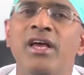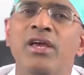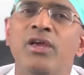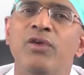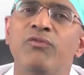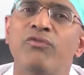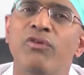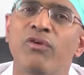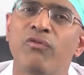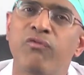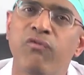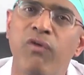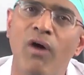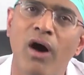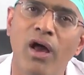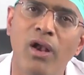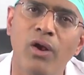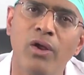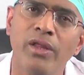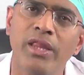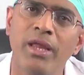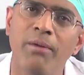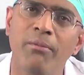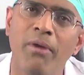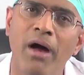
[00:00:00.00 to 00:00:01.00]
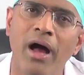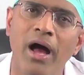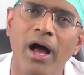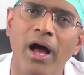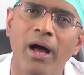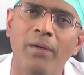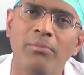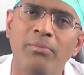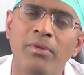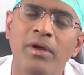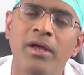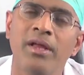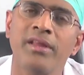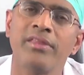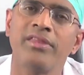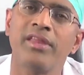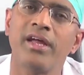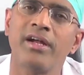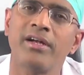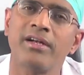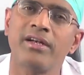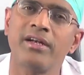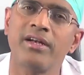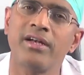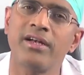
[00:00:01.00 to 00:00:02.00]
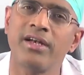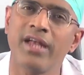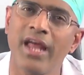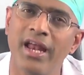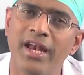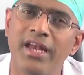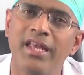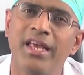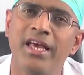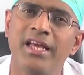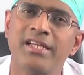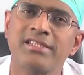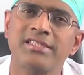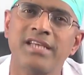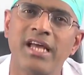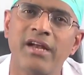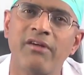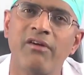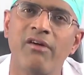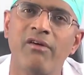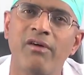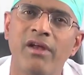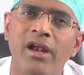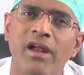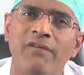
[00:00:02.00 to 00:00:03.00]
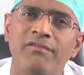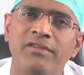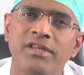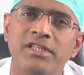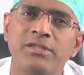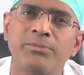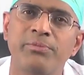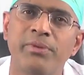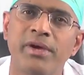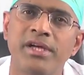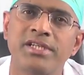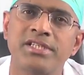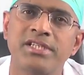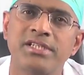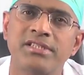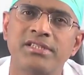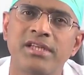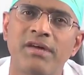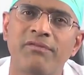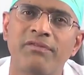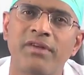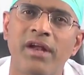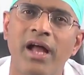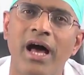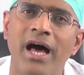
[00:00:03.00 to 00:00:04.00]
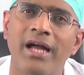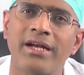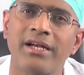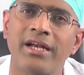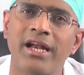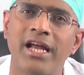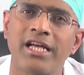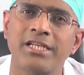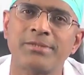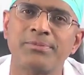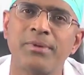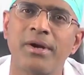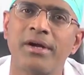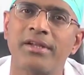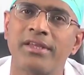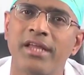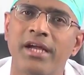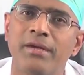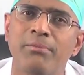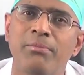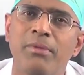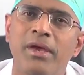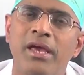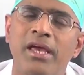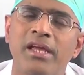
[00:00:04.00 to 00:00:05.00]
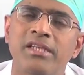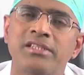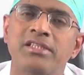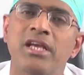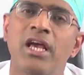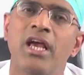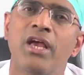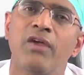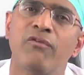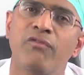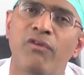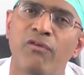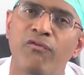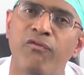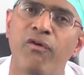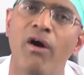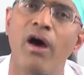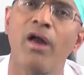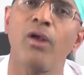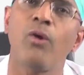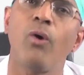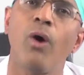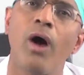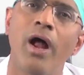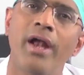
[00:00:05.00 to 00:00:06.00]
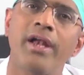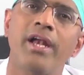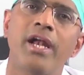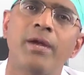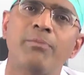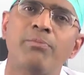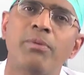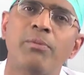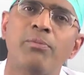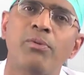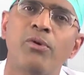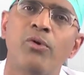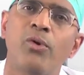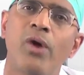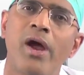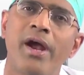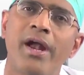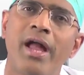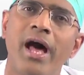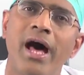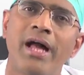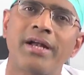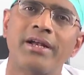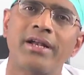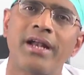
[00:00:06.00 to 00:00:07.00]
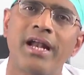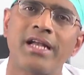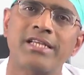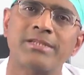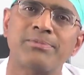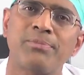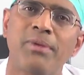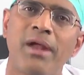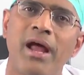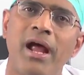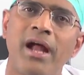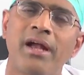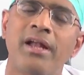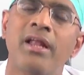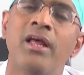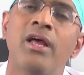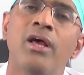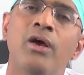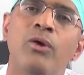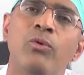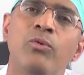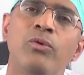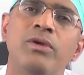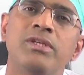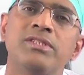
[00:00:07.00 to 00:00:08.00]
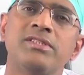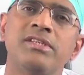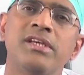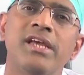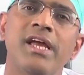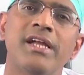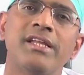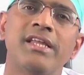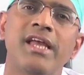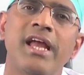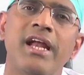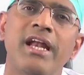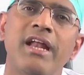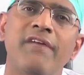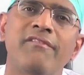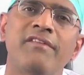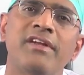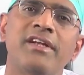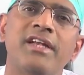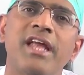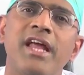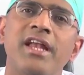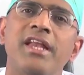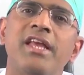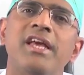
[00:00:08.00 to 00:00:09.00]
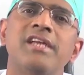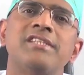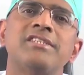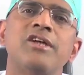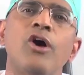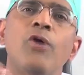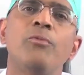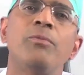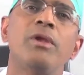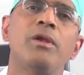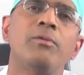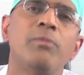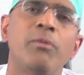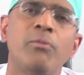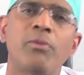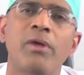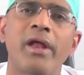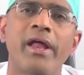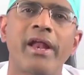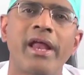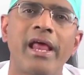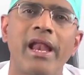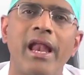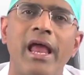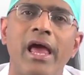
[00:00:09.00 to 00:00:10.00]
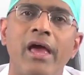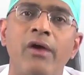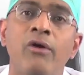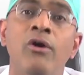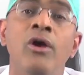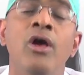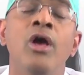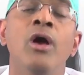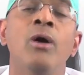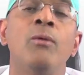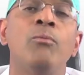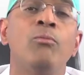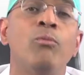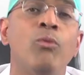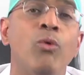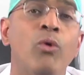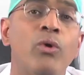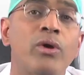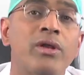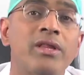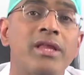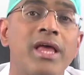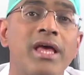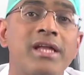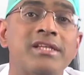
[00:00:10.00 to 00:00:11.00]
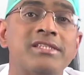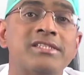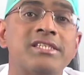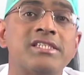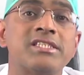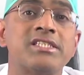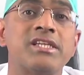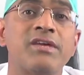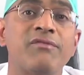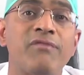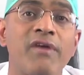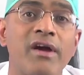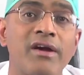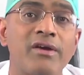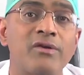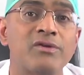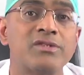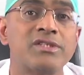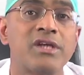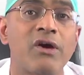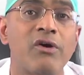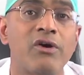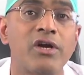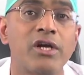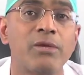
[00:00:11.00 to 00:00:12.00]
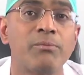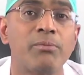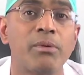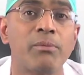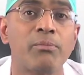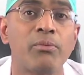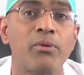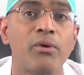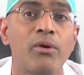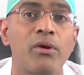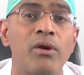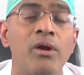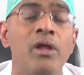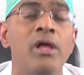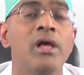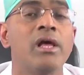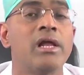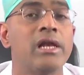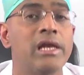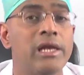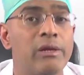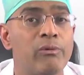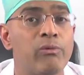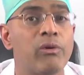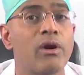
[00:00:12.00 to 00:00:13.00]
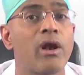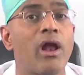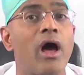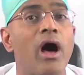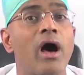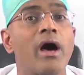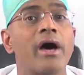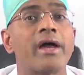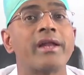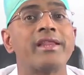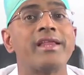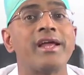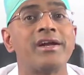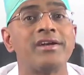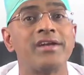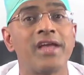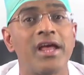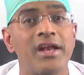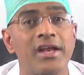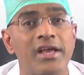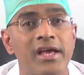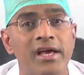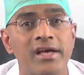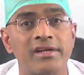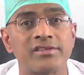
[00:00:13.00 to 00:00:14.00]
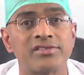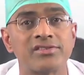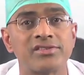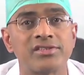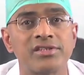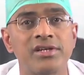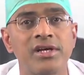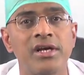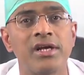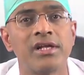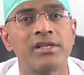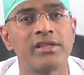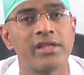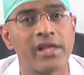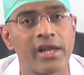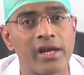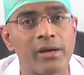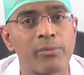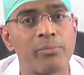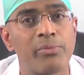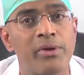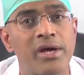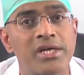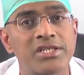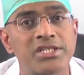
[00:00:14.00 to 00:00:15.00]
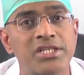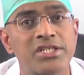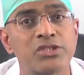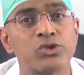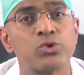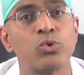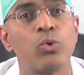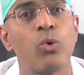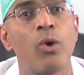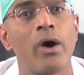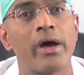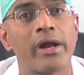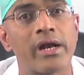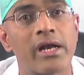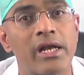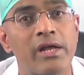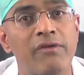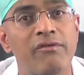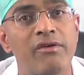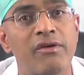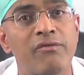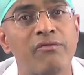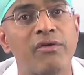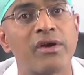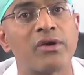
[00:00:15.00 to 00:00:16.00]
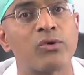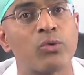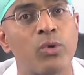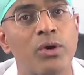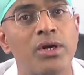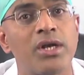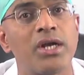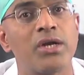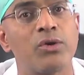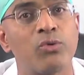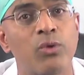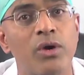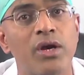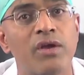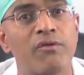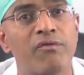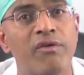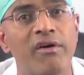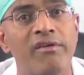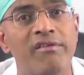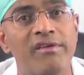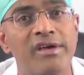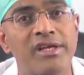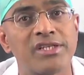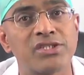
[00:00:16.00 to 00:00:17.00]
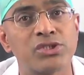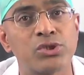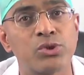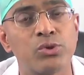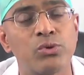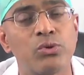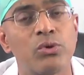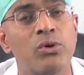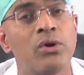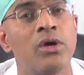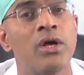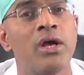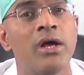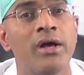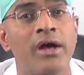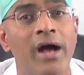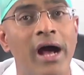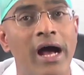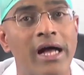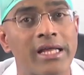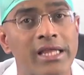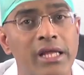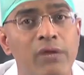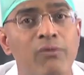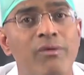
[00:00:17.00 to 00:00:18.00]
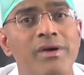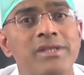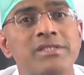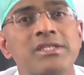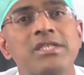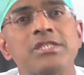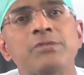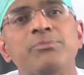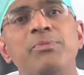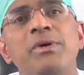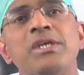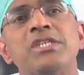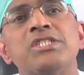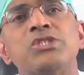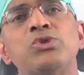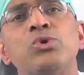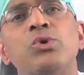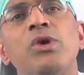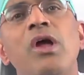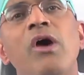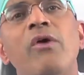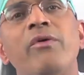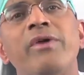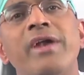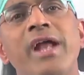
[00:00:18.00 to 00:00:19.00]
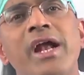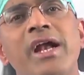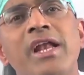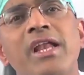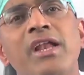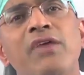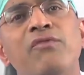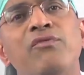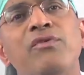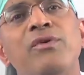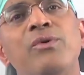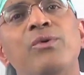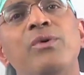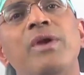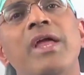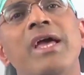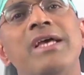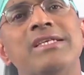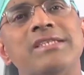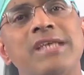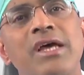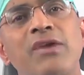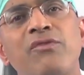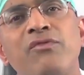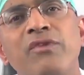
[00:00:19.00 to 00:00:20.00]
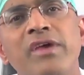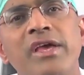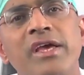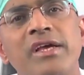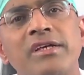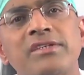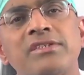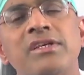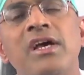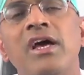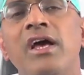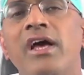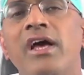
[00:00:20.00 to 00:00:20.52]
If we follow them up, the 10-year survival of these patients after heart transplant, that means if we follow 100 people who had heart transplant, we see at the end of the 10 years how many people are alive. More than 65 to 70 people live longer than 10 years. There are patients who are living for 20, 25 years too. Otherwise, these patients would have died in a few days or weeks.